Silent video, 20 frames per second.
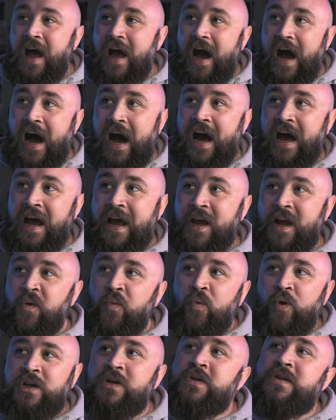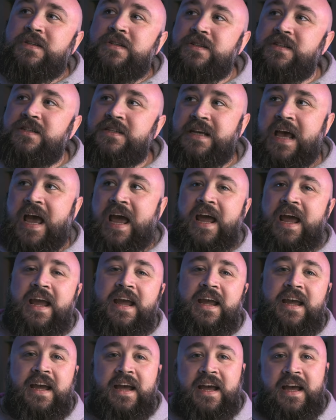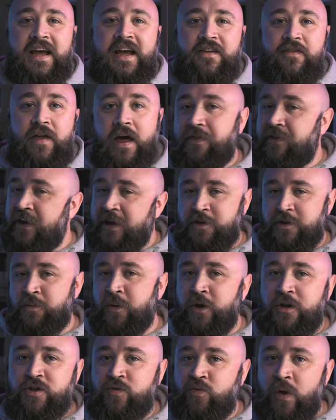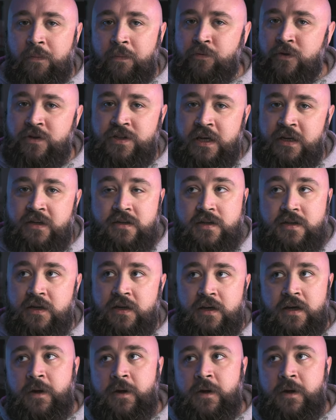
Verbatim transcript: I wouldn't say that these books represent